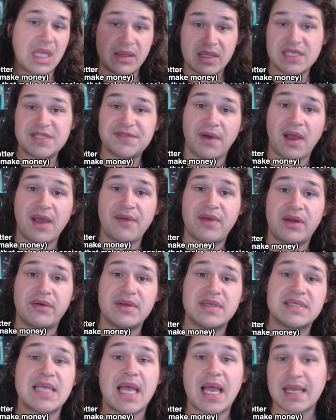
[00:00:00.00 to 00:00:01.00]
these five
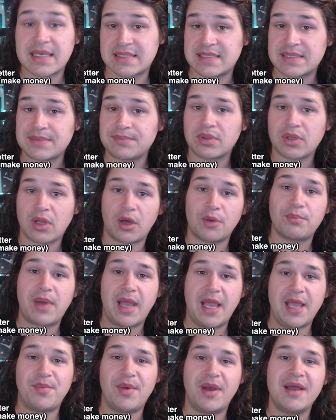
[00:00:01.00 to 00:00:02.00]
areas are simple on
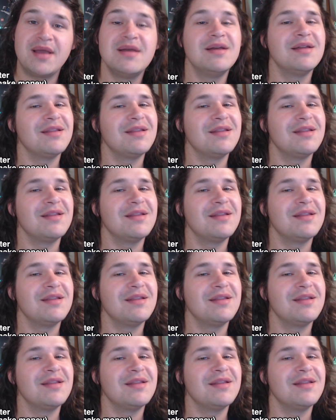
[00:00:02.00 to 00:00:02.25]
paper,